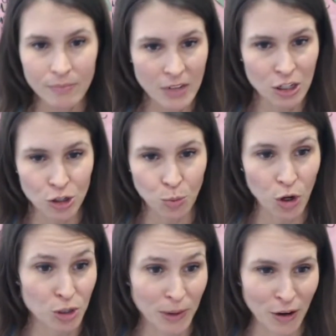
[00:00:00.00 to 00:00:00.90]
It just
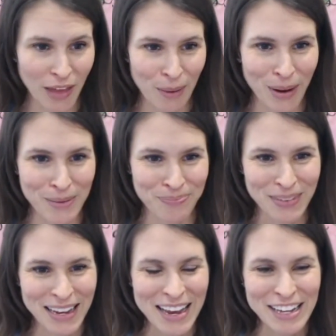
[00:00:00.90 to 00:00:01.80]
works better that way.
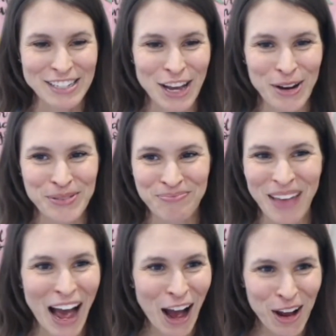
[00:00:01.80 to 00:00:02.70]
So
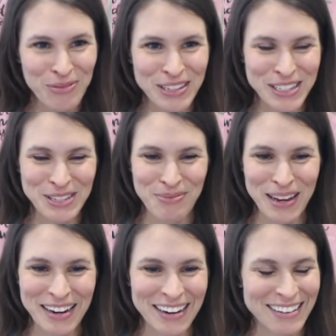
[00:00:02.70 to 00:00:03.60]
I hope this has
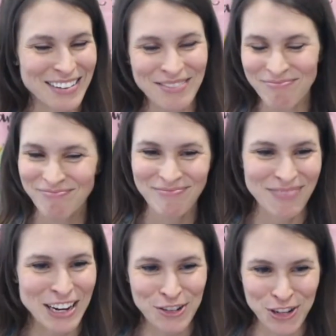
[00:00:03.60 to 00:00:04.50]
been
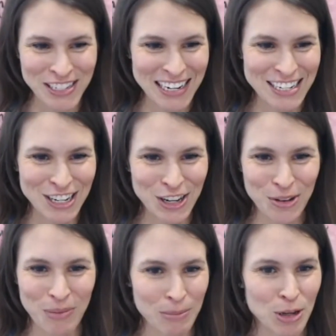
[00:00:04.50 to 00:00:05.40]
interesting to you.
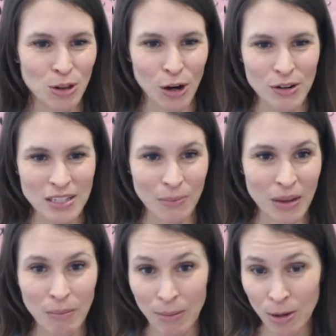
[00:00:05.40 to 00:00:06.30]
Maybe you learned
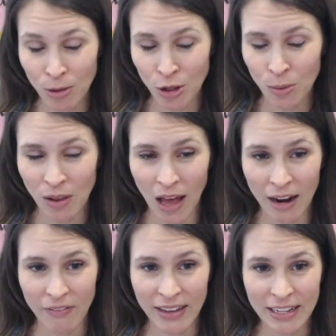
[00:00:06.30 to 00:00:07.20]
something, maybe you knew a lot
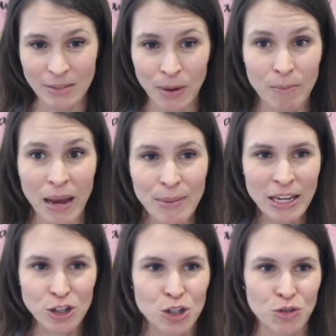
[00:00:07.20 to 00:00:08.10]
of this, but maybe
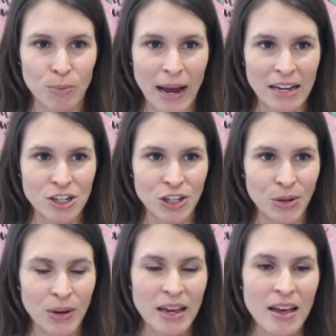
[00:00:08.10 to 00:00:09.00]
it just reminds
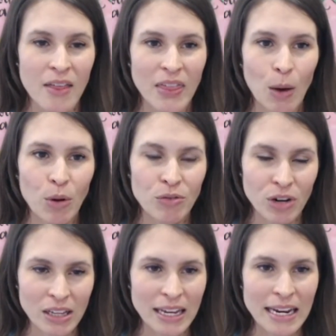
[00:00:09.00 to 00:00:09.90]
you that we
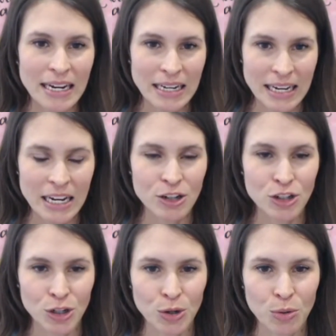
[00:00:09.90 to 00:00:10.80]
really need
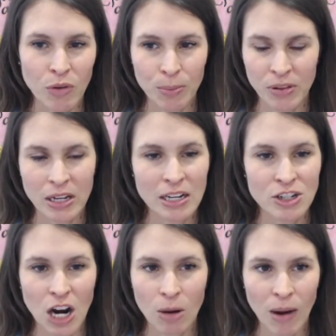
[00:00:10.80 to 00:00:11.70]
to replenish
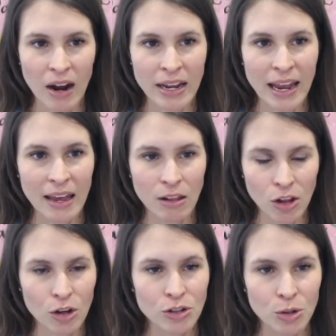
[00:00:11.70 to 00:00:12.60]
our body and
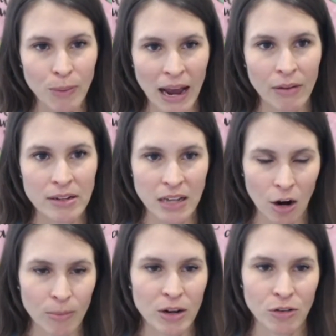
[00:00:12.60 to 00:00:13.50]
look to balance our
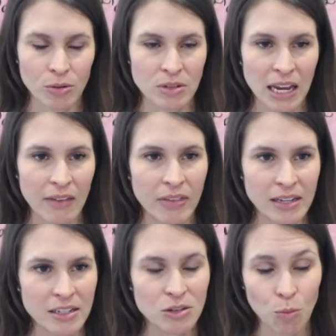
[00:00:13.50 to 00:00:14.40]
minerals. And
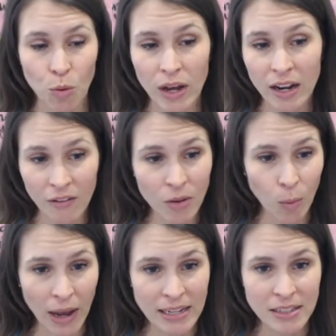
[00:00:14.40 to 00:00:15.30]
this is one of the
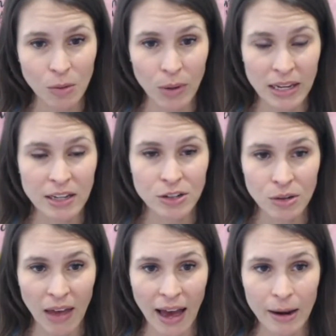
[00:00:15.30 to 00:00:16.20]
ways that we can do
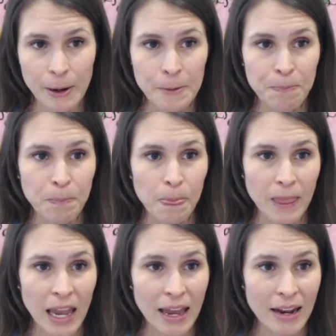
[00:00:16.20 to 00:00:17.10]
that.
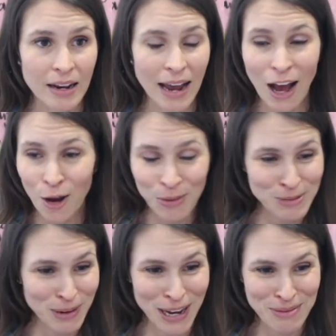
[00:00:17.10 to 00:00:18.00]
And I hope this
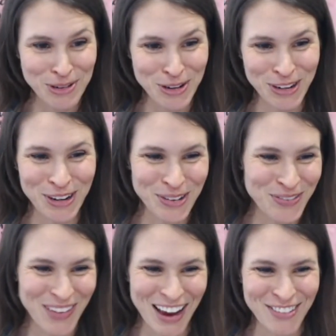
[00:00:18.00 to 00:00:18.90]
becomes your new
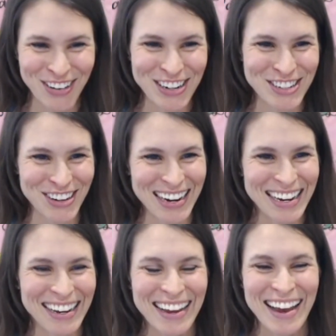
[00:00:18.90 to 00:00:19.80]
favorite
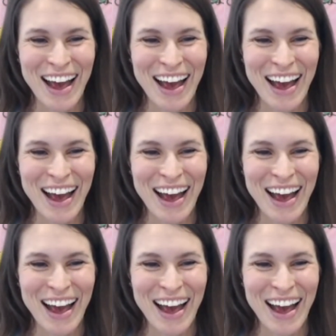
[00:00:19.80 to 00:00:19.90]
drink.